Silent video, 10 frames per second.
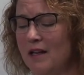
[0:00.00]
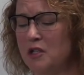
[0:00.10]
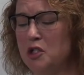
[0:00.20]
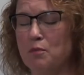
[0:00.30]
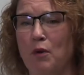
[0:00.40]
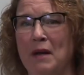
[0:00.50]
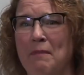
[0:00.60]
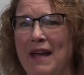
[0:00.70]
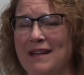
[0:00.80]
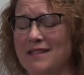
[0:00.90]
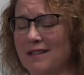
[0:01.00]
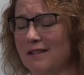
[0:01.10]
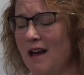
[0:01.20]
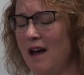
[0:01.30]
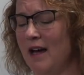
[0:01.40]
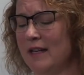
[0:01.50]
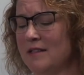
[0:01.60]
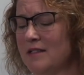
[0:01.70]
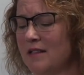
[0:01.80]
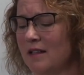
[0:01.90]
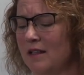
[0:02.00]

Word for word: Spray painted lines,